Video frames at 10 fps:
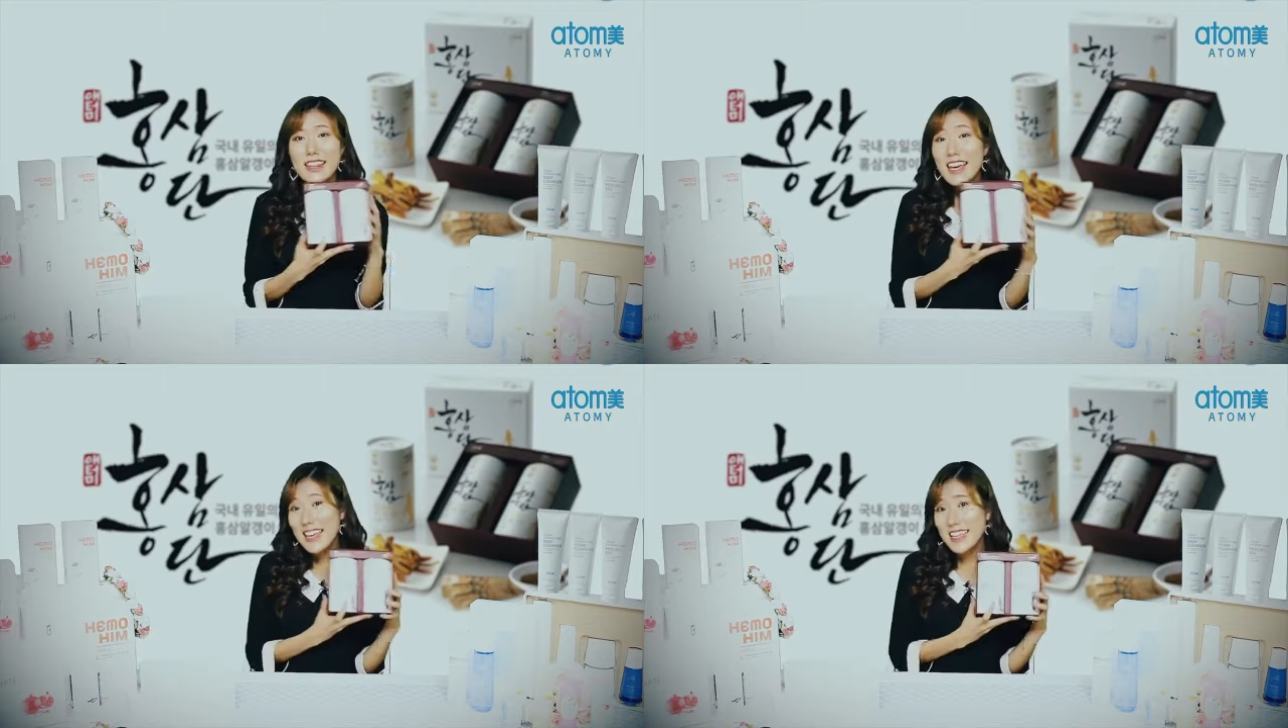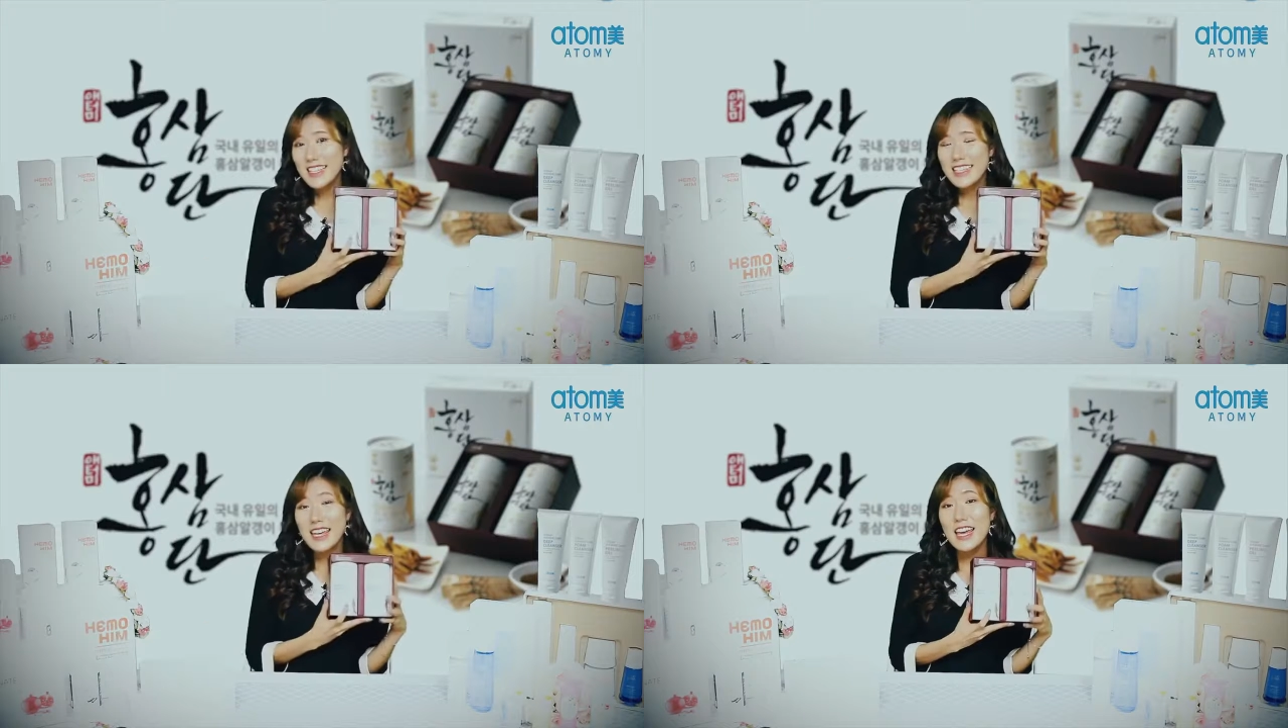
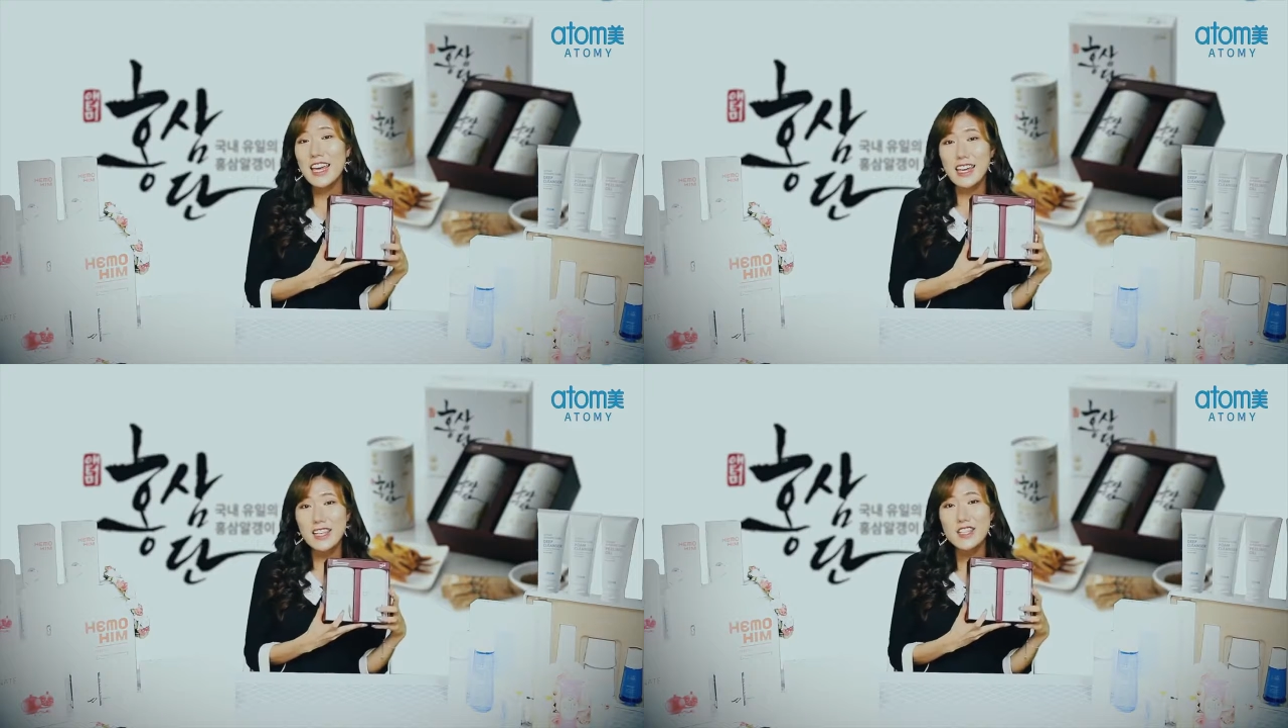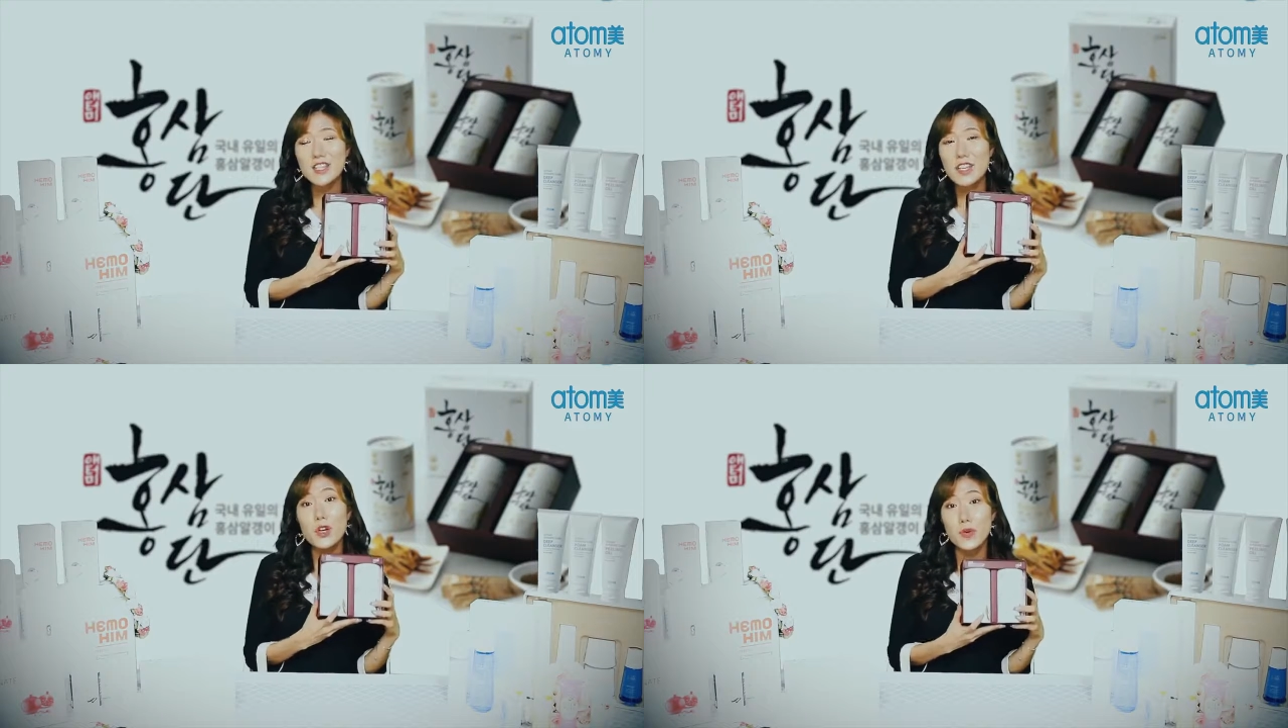This
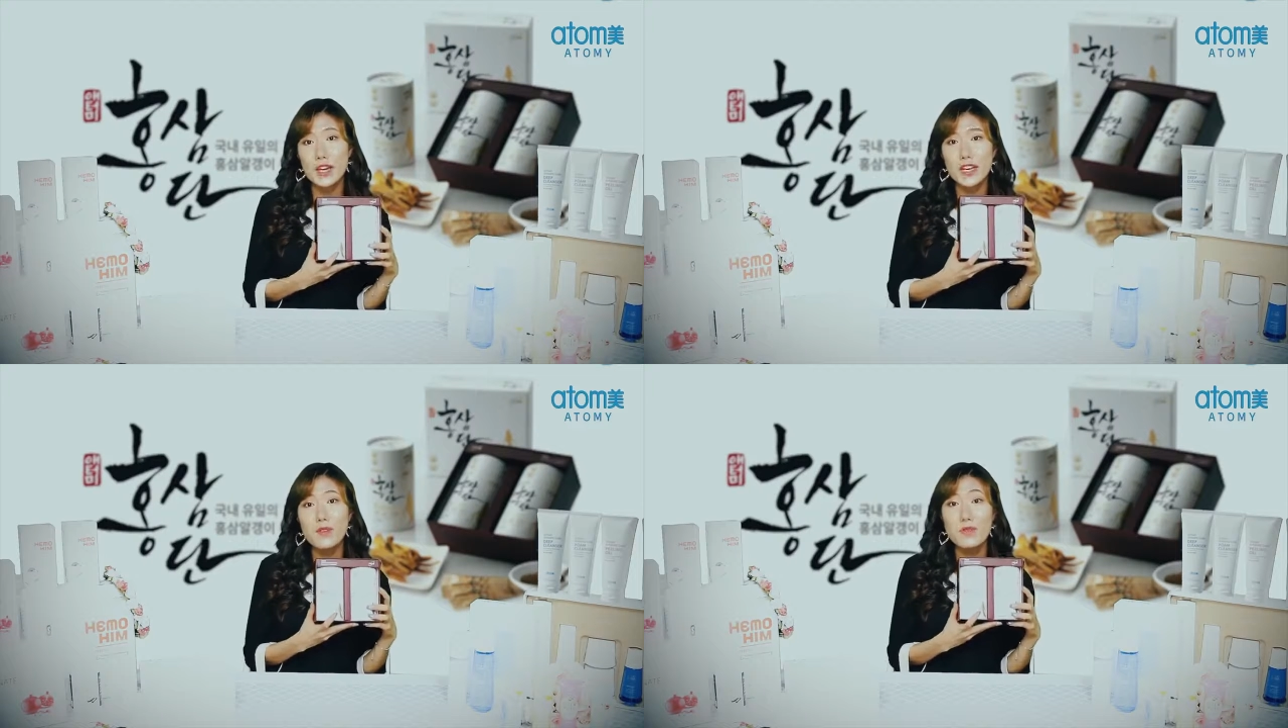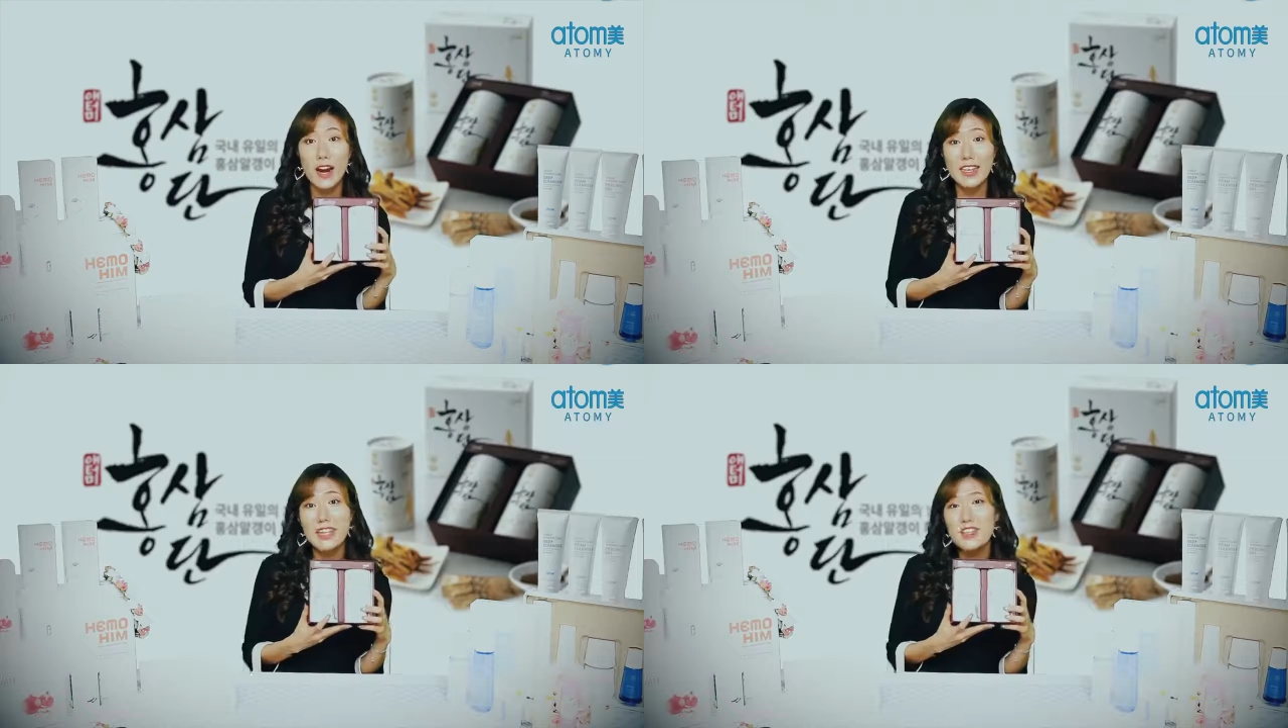is
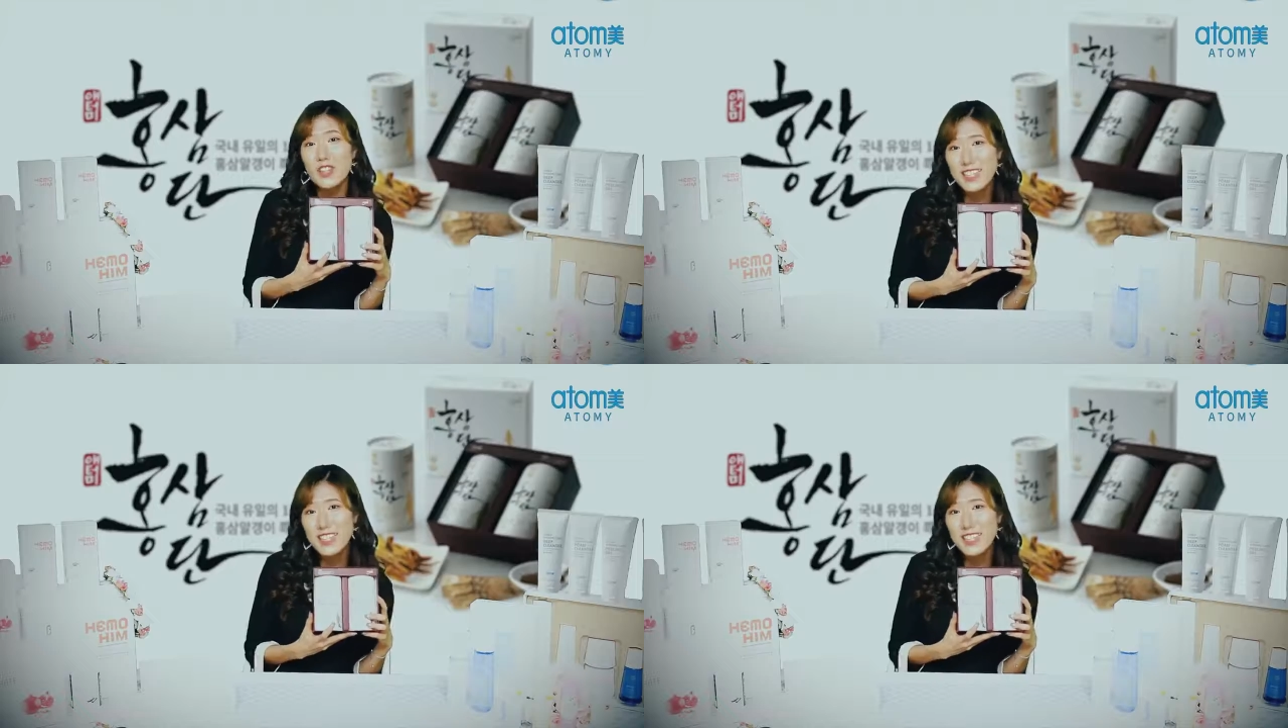Korean red